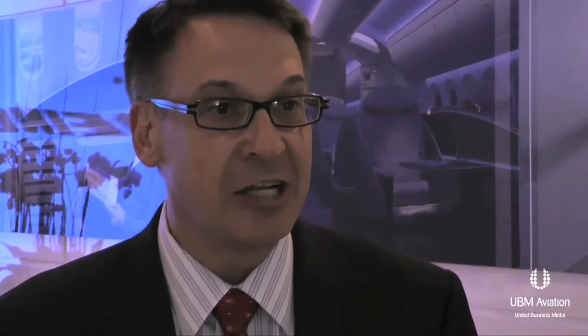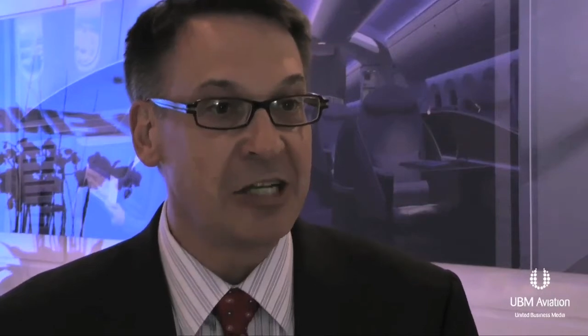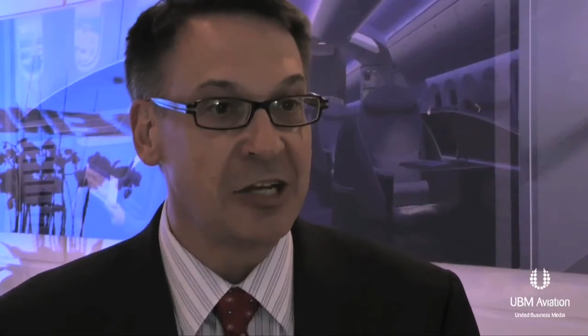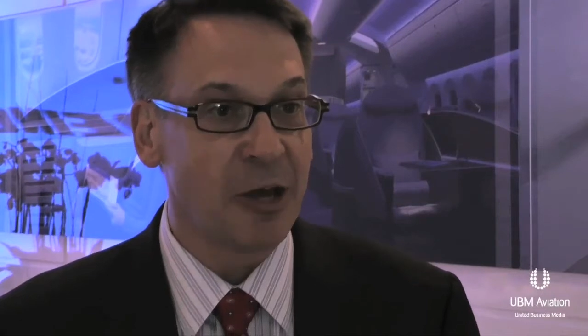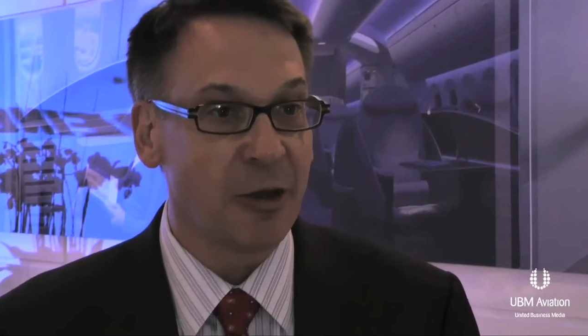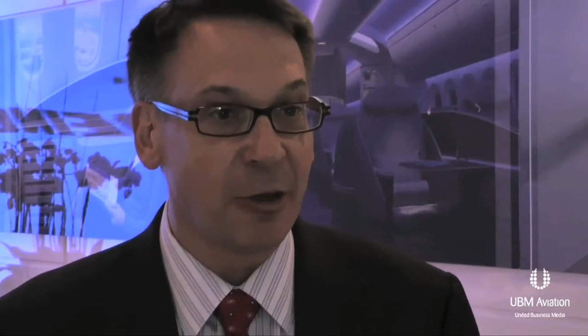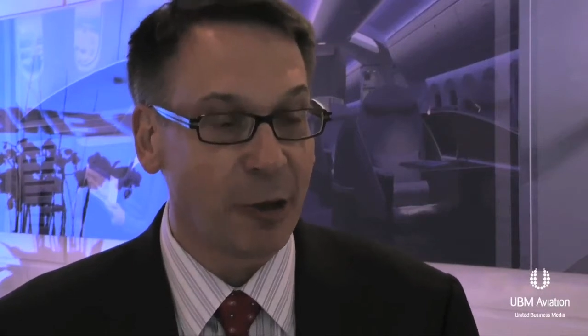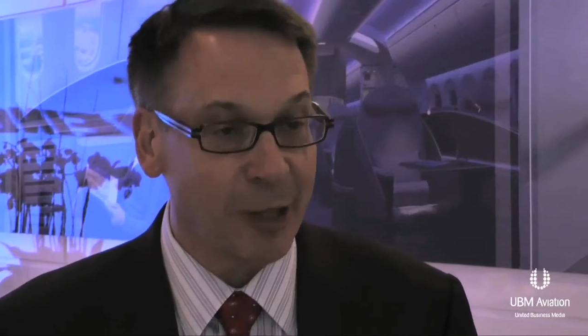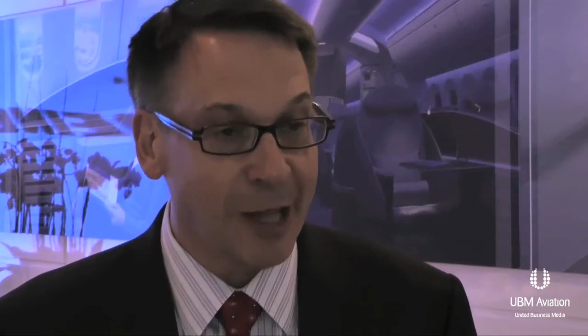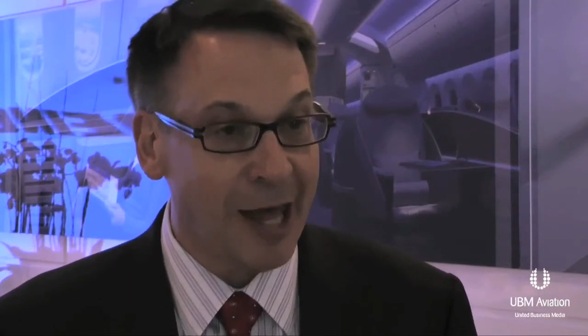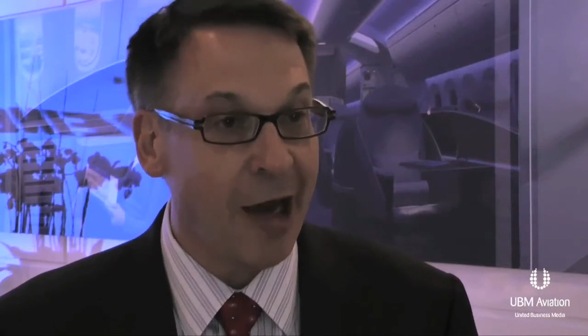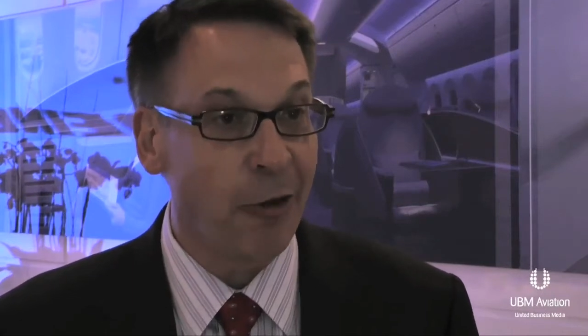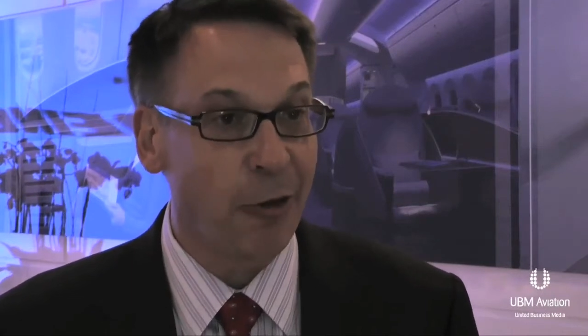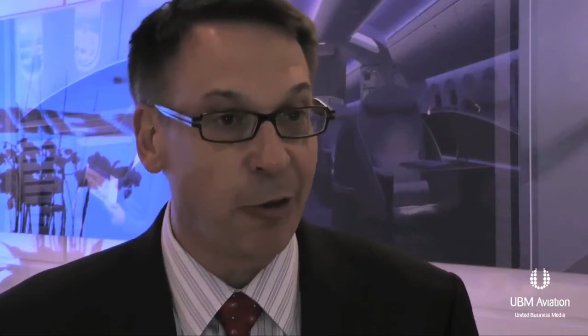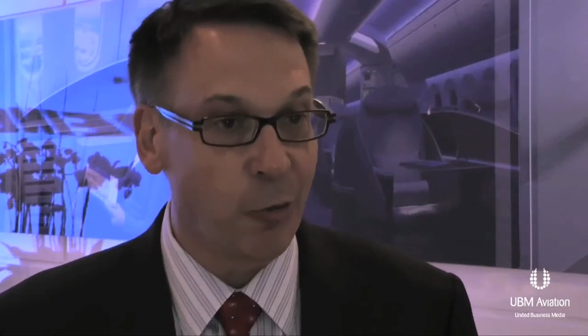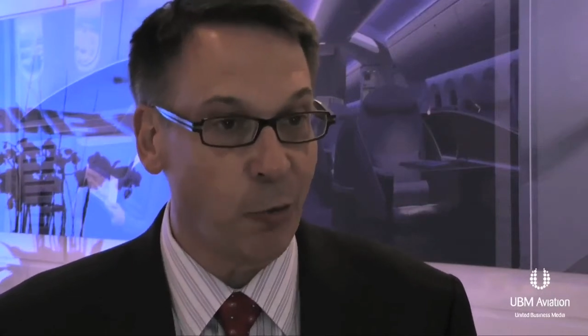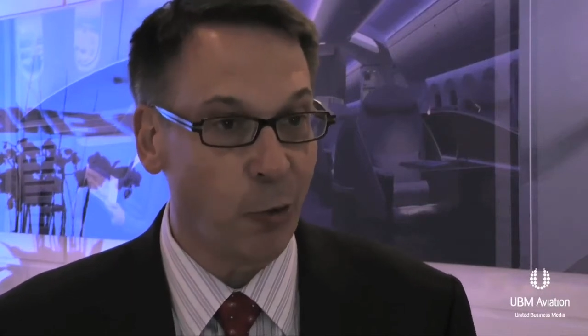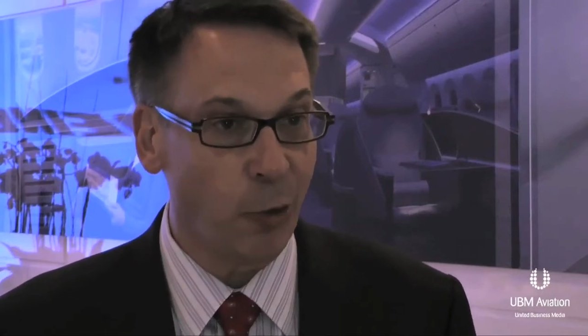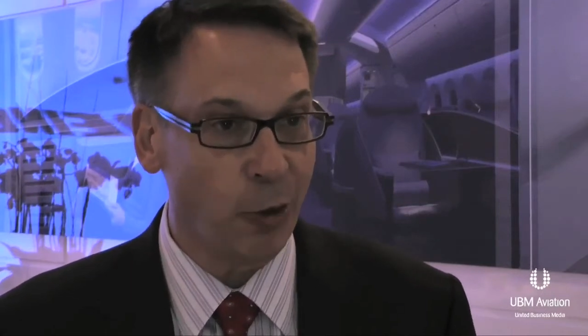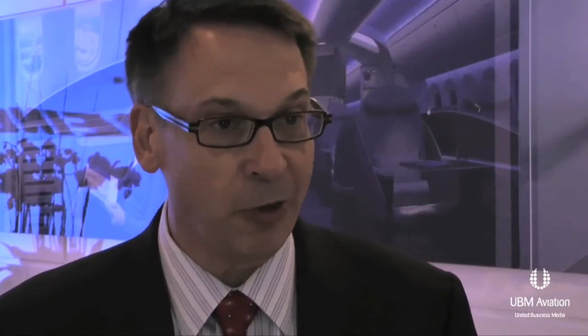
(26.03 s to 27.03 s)
to allow
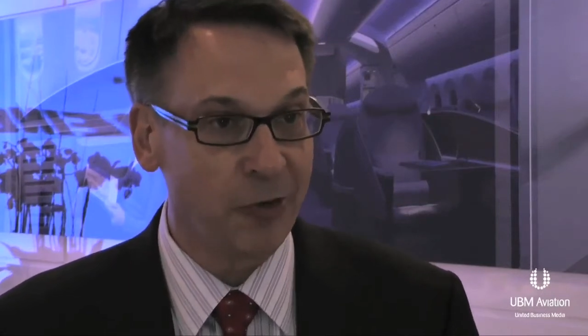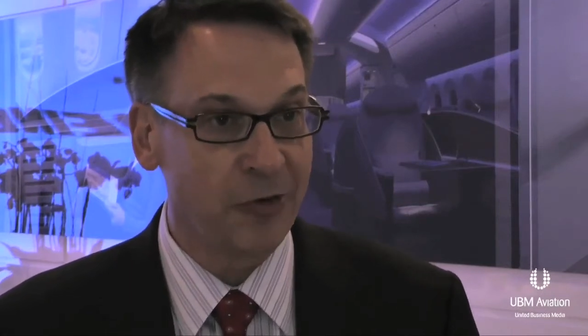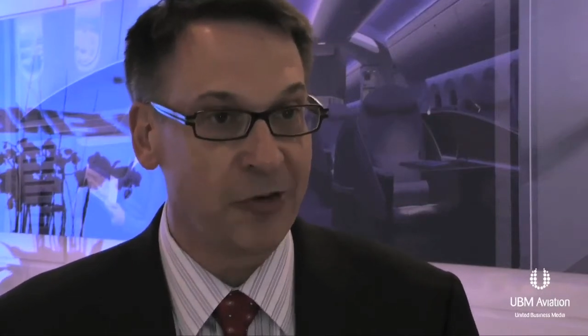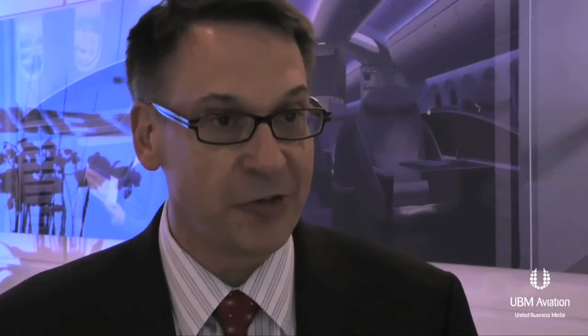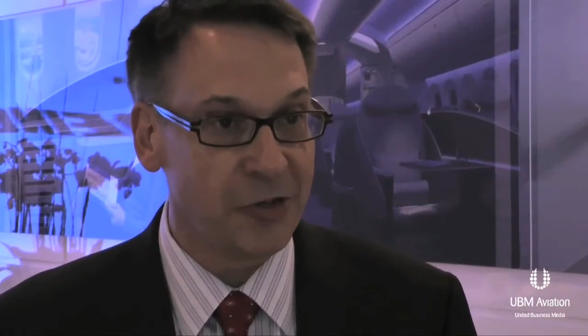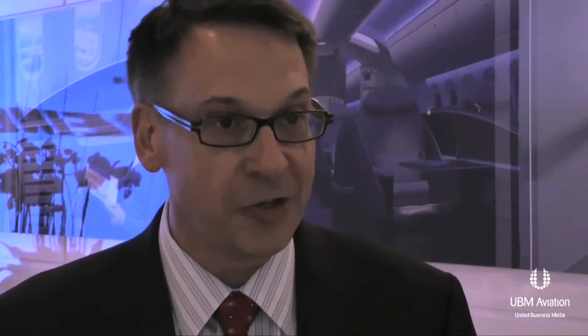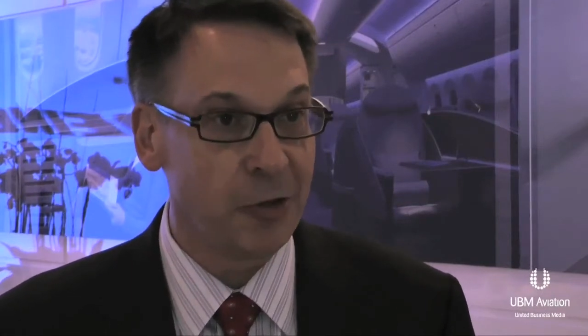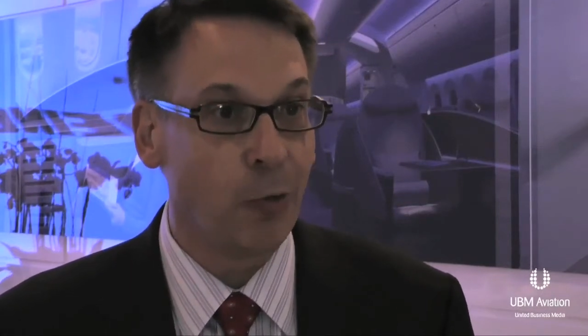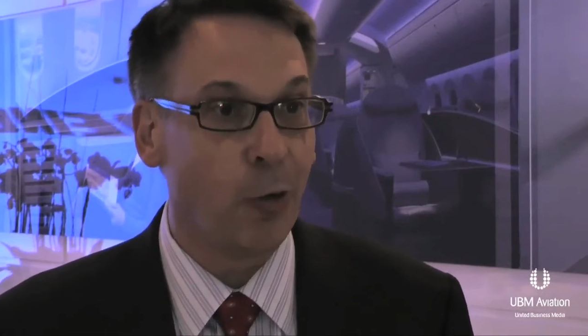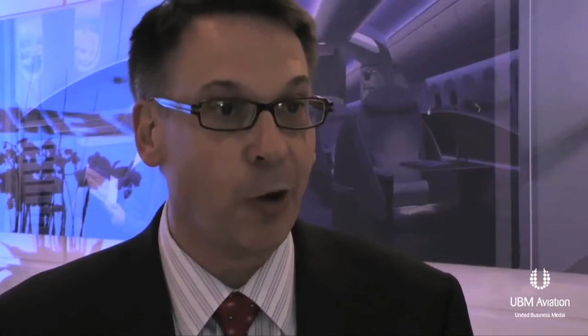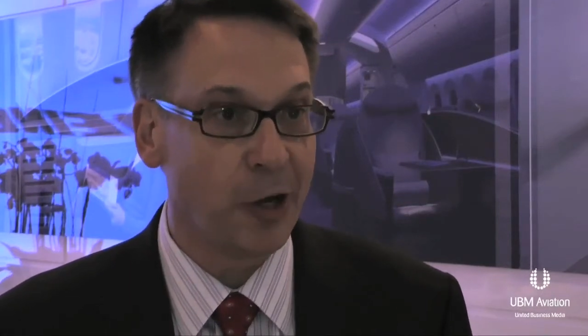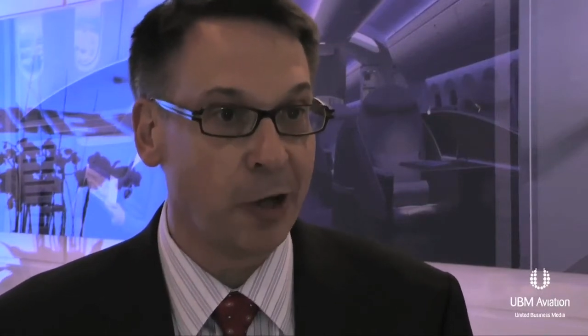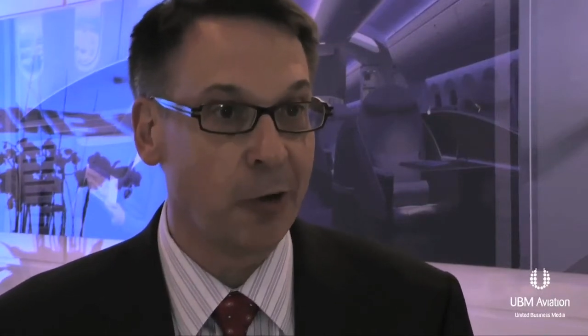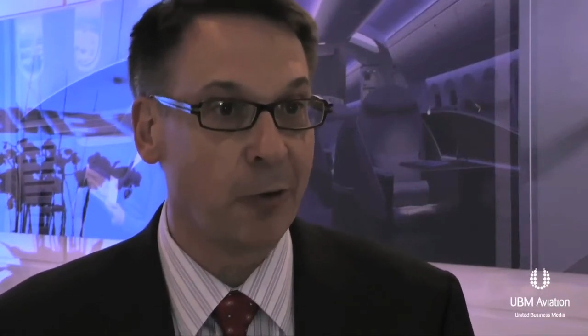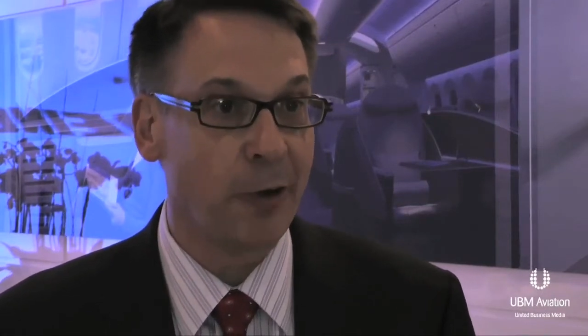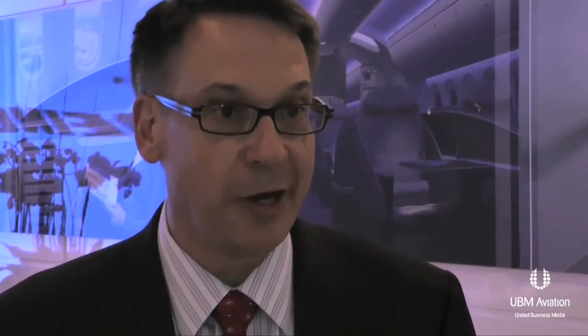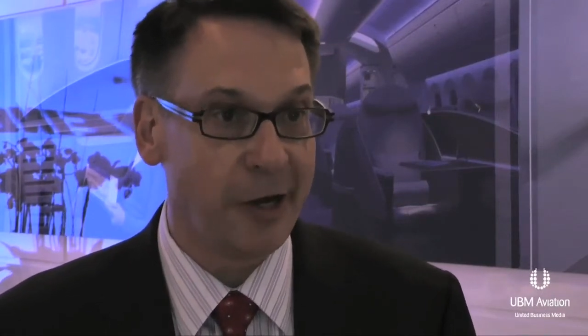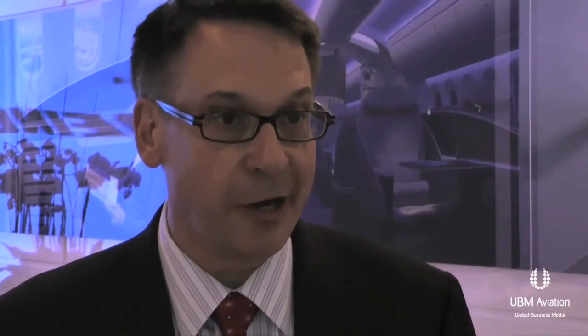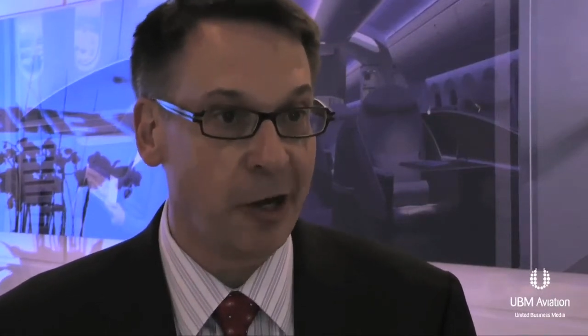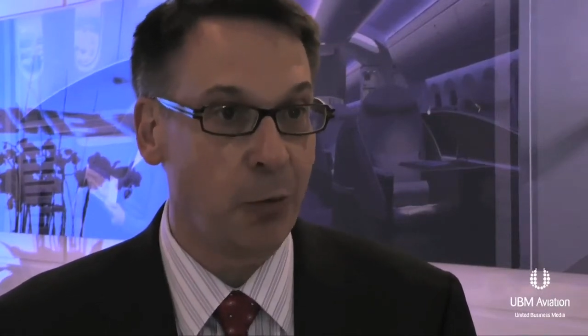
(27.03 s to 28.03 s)
the world to see what a
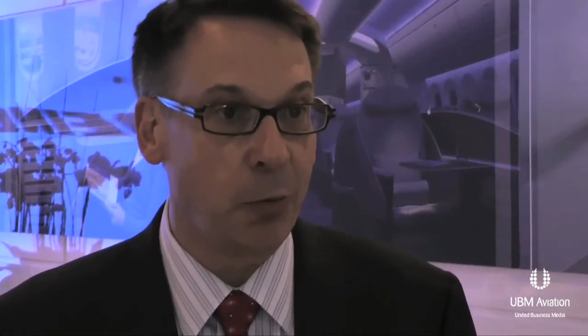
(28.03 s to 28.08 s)
great